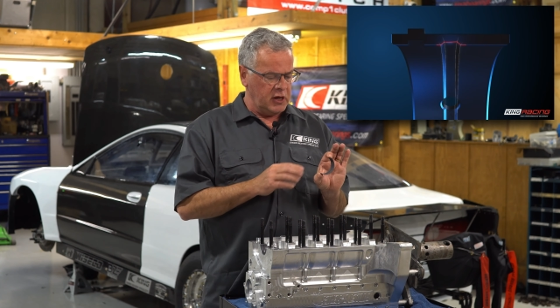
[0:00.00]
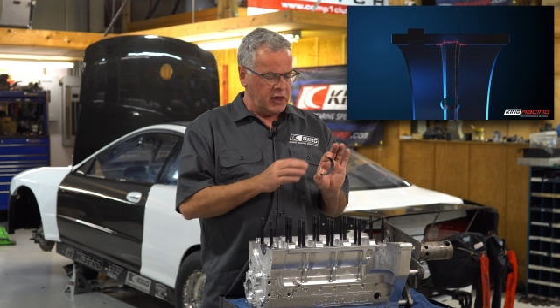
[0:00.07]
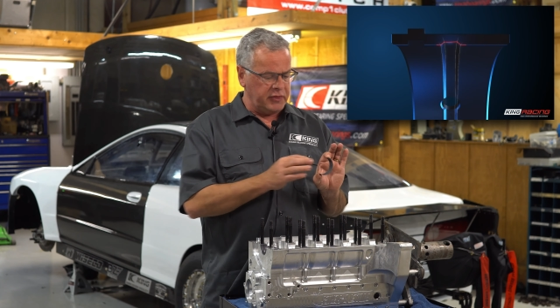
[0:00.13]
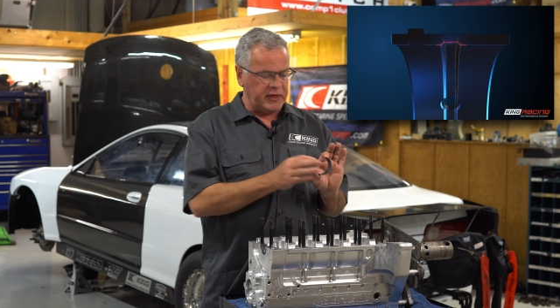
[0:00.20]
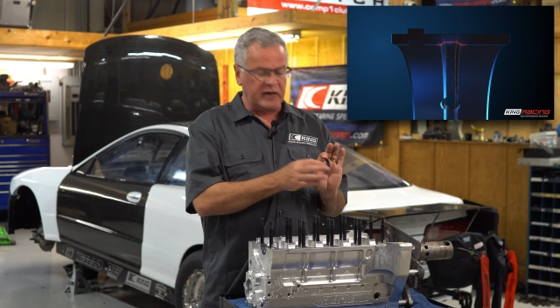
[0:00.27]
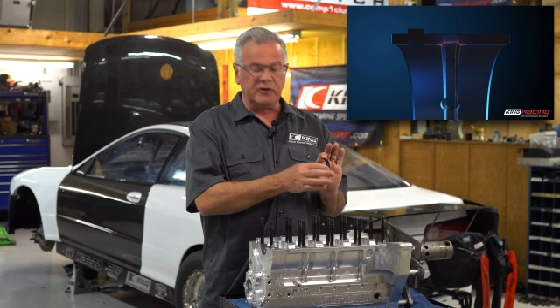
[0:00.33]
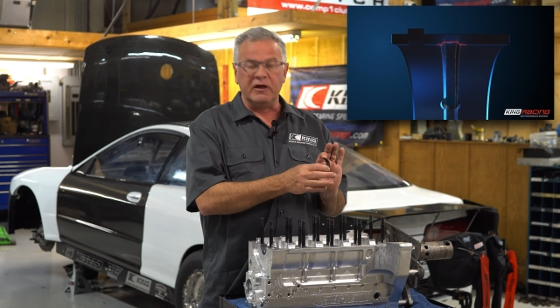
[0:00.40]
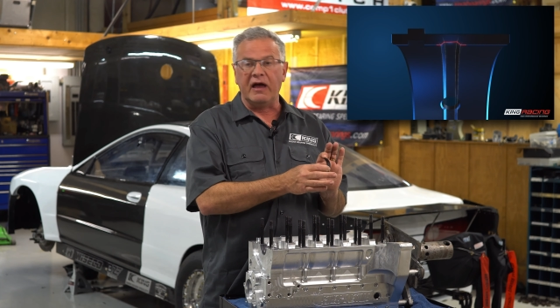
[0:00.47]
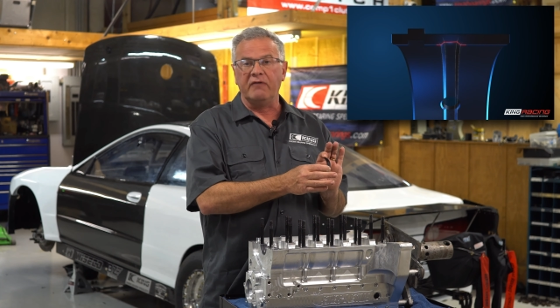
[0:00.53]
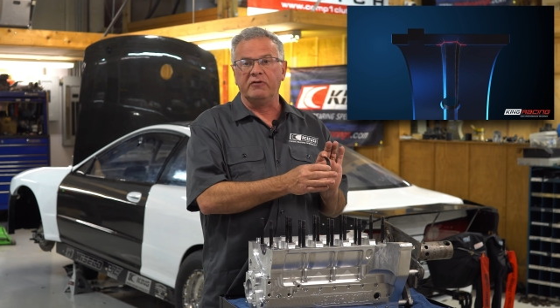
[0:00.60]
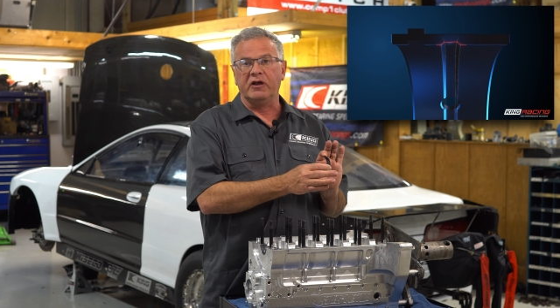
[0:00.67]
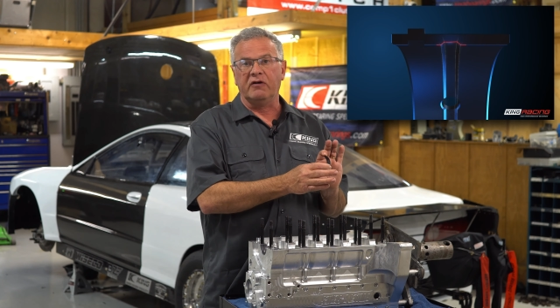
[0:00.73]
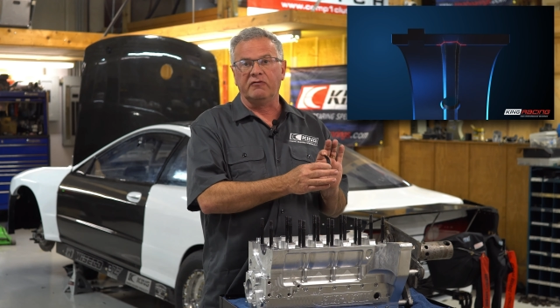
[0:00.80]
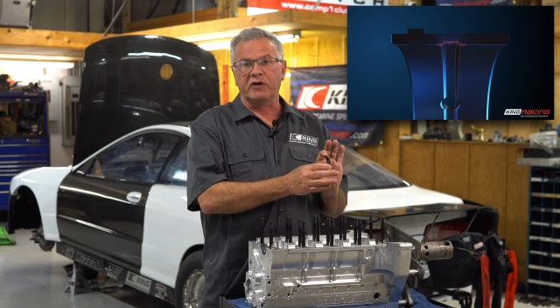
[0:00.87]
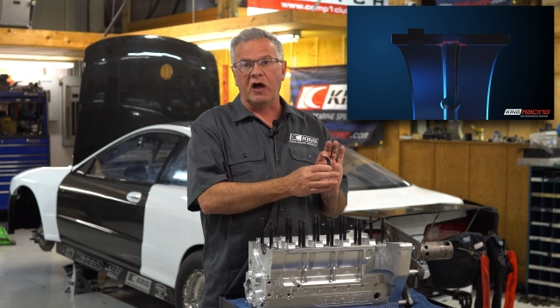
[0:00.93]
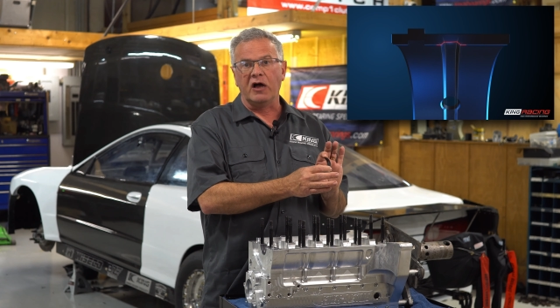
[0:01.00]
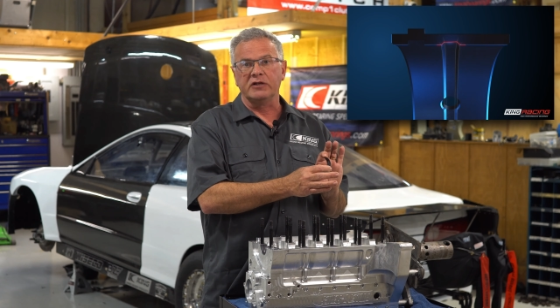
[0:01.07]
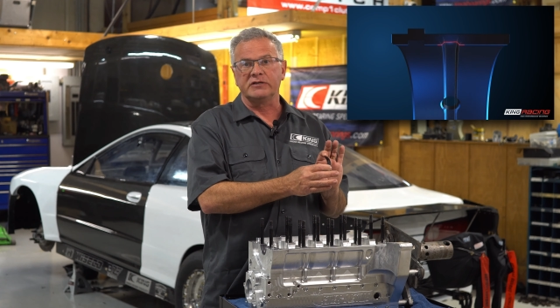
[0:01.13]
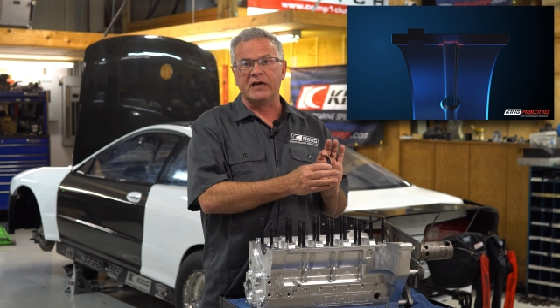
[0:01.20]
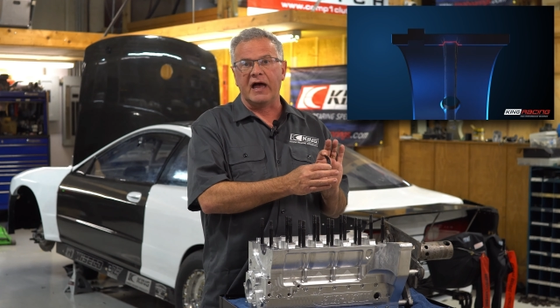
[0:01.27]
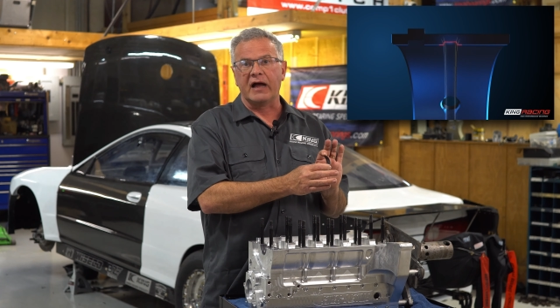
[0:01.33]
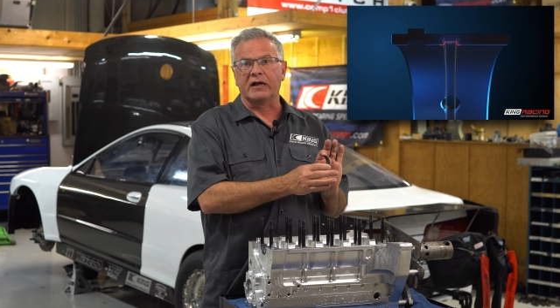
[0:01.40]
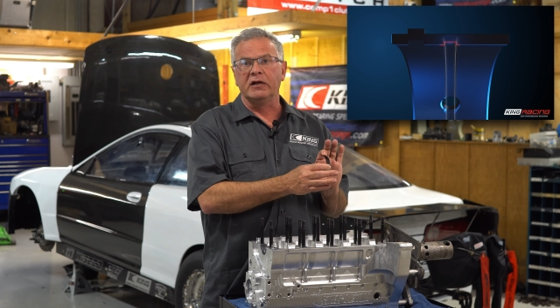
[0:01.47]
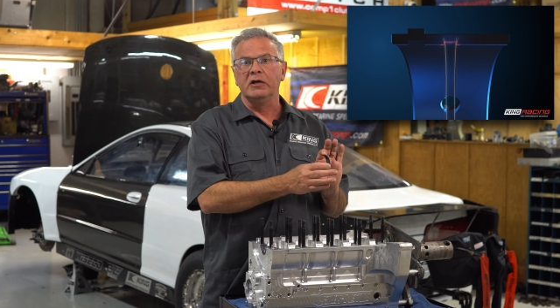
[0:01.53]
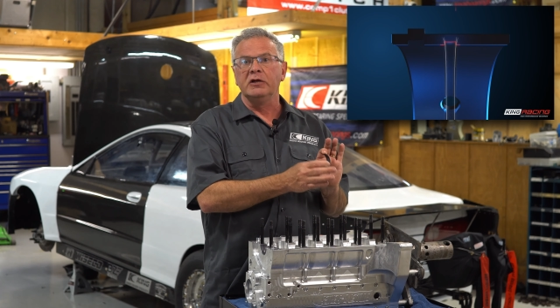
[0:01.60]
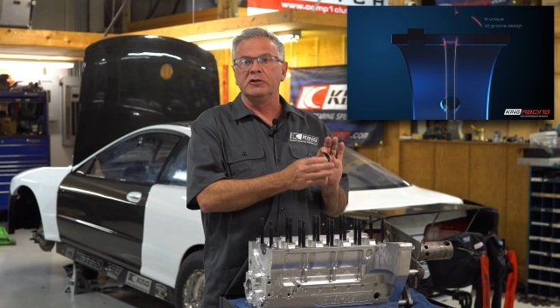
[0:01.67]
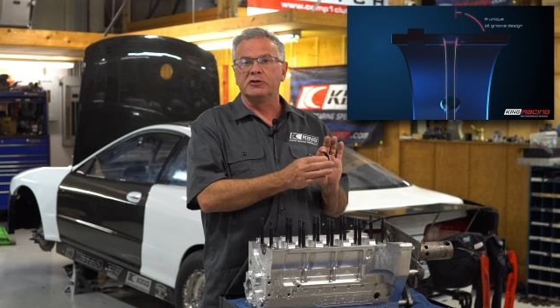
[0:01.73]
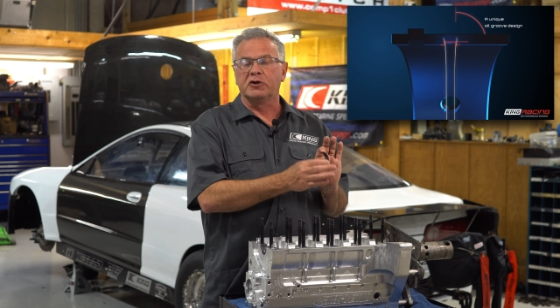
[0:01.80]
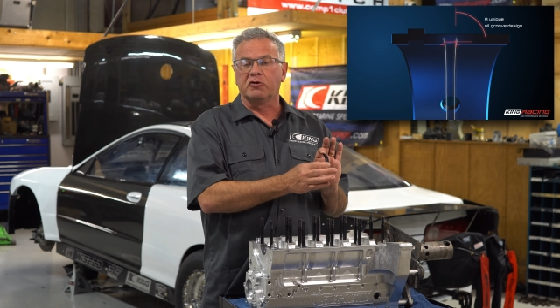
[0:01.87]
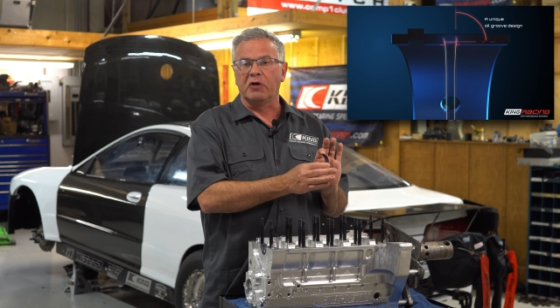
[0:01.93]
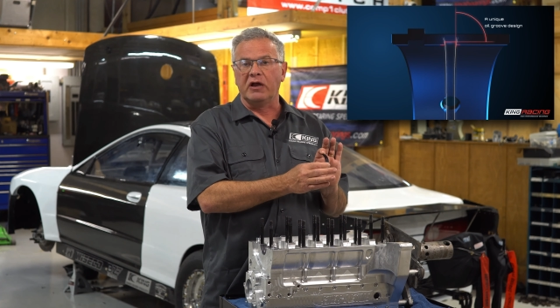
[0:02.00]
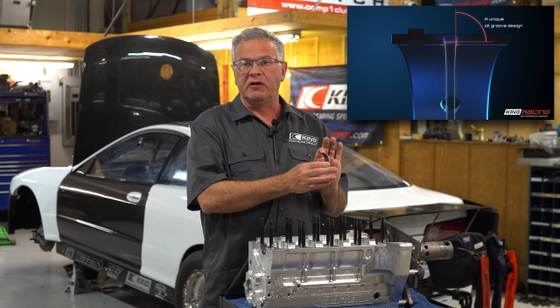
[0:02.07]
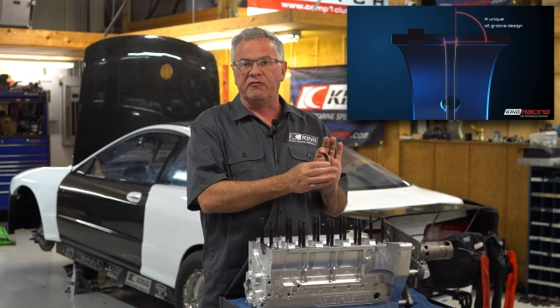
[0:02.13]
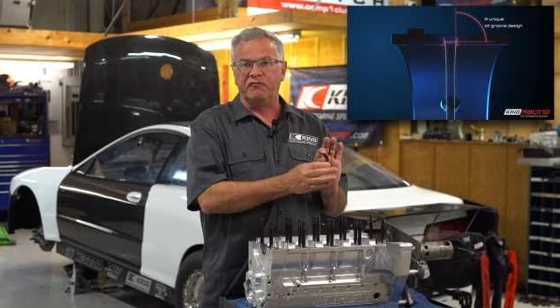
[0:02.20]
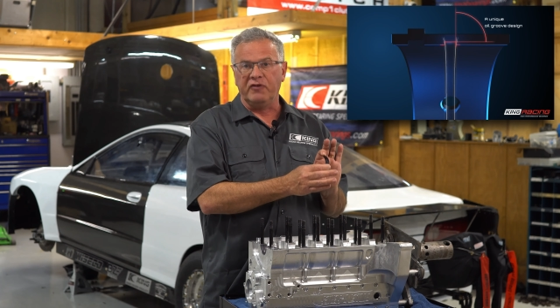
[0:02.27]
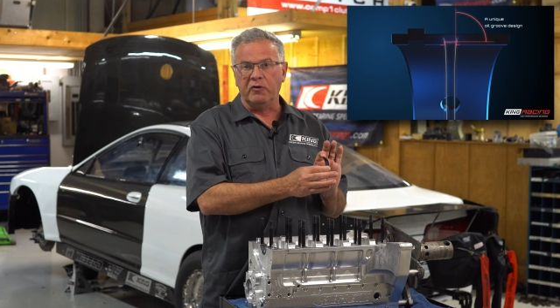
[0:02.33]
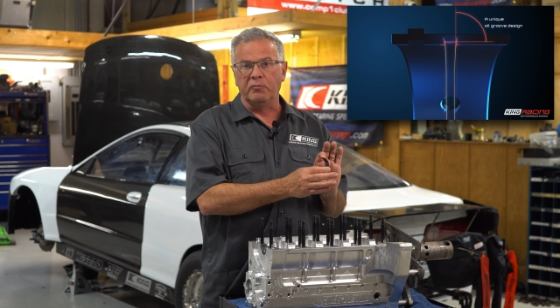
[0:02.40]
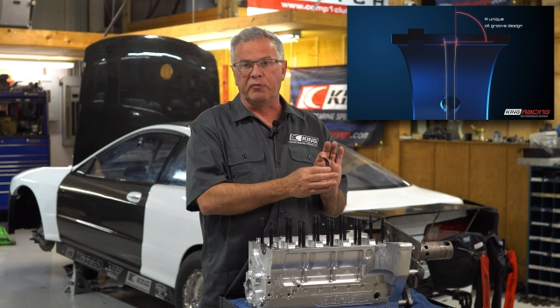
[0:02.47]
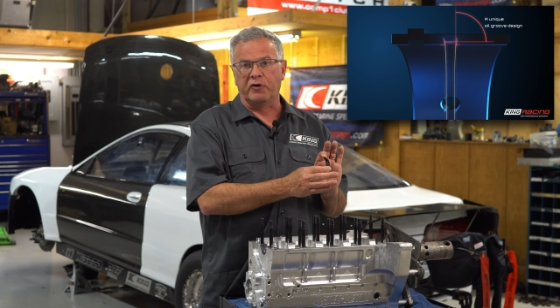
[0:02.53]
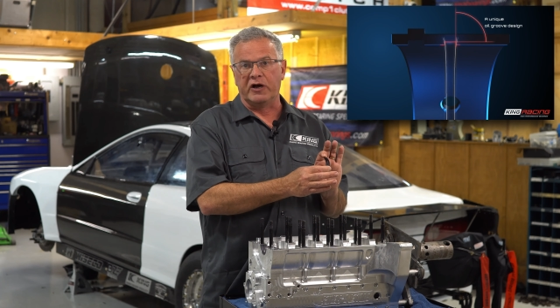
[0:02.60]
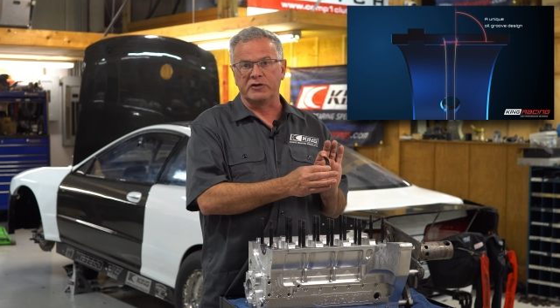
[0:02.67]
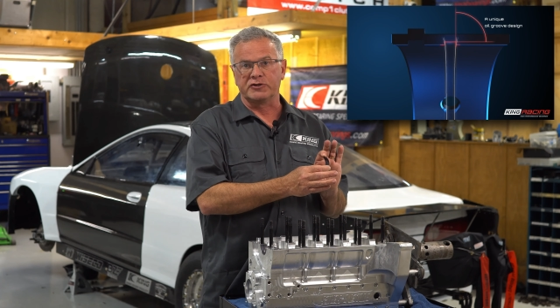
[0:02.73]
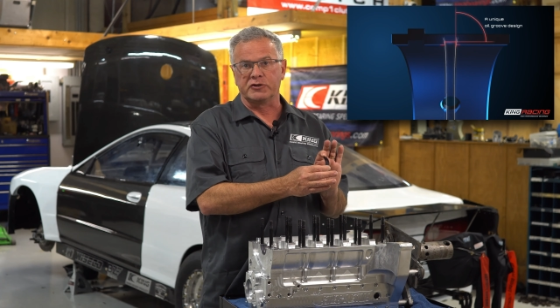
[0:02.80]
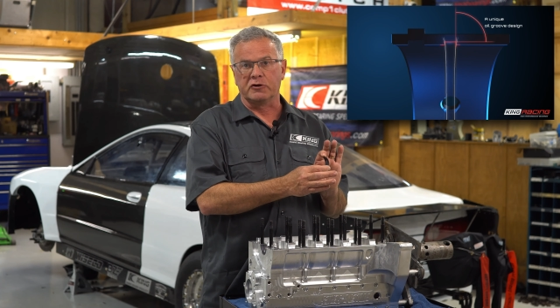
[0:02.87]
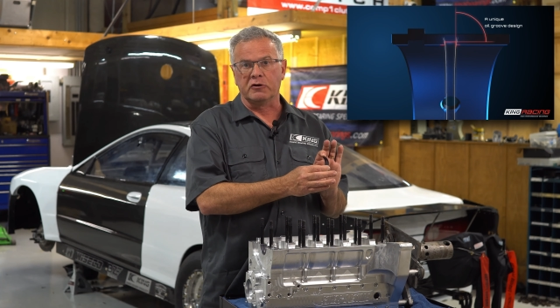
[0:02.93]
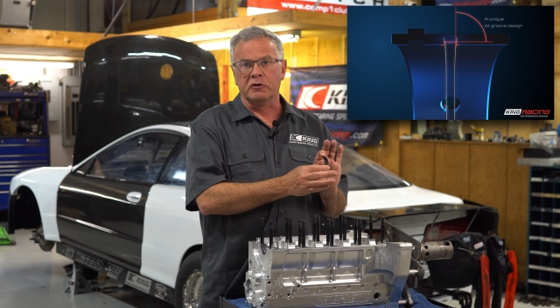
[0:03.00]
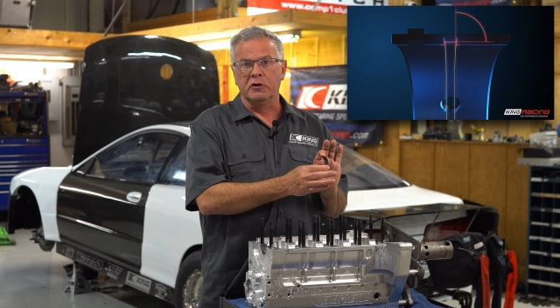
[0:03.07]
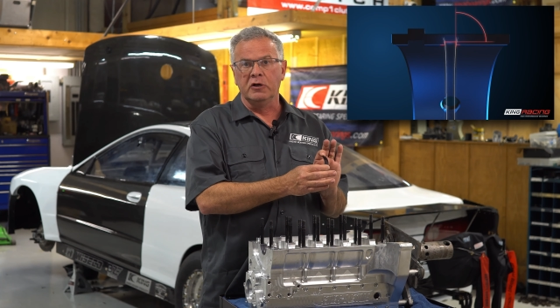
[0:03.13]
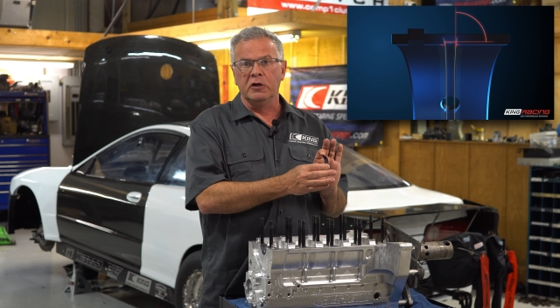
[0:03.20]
that you have enough contact to create a film pressure